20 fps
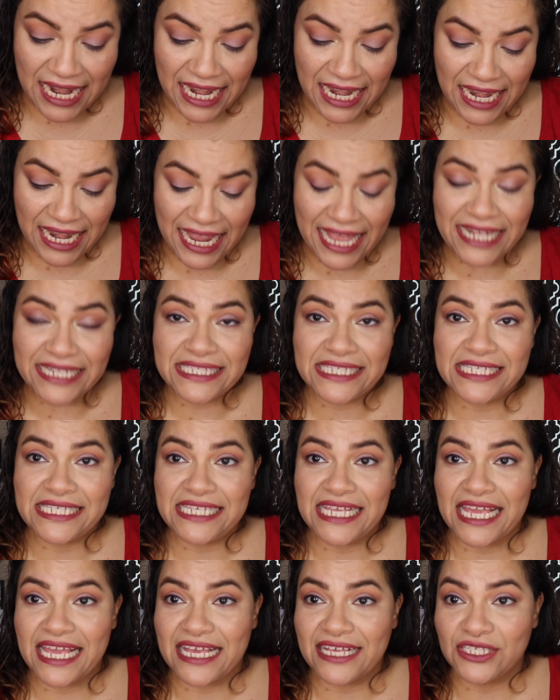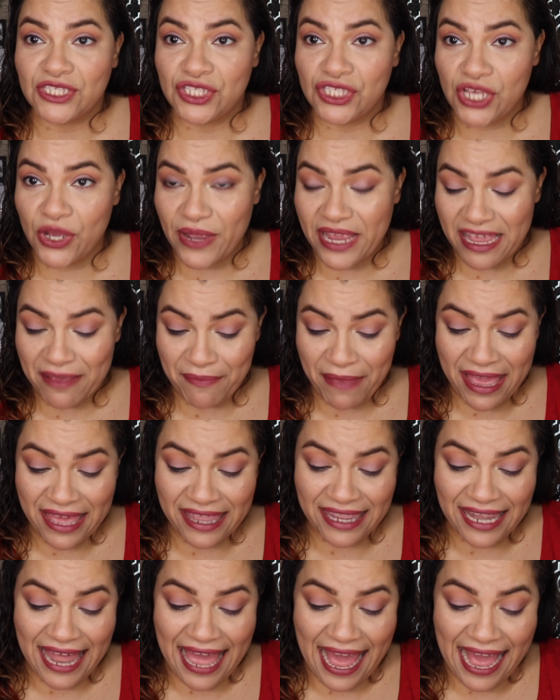Let's see. So in my
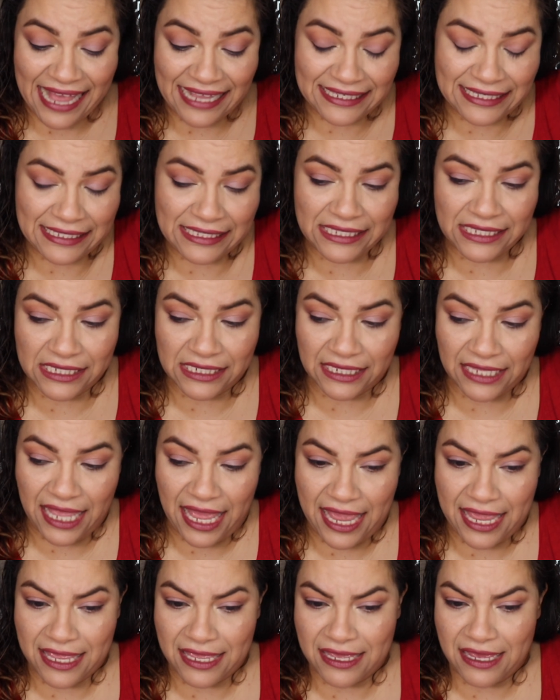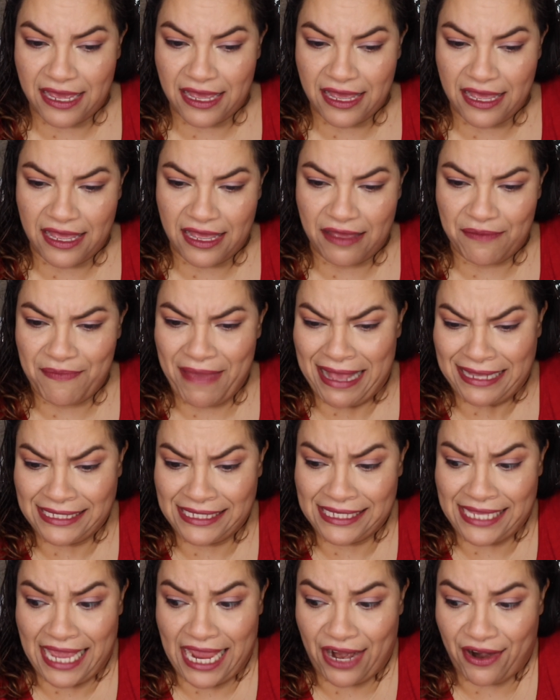last
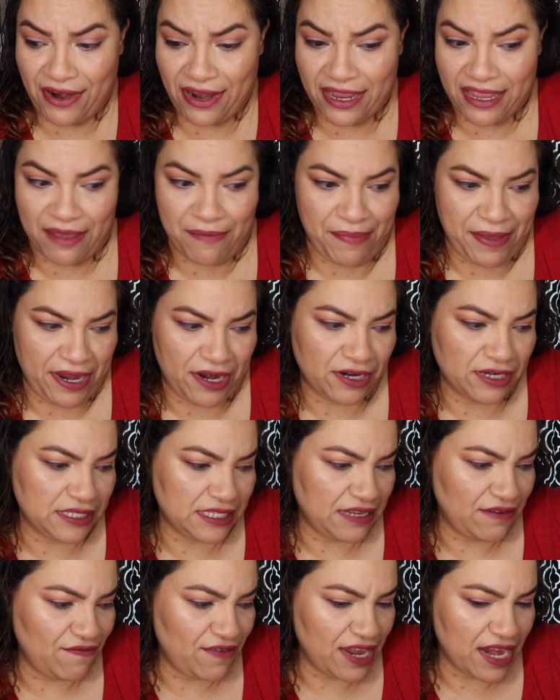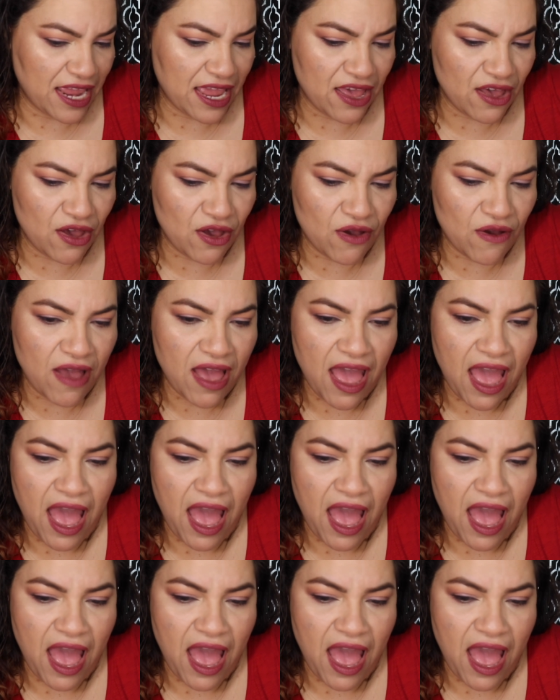mascara comparison video,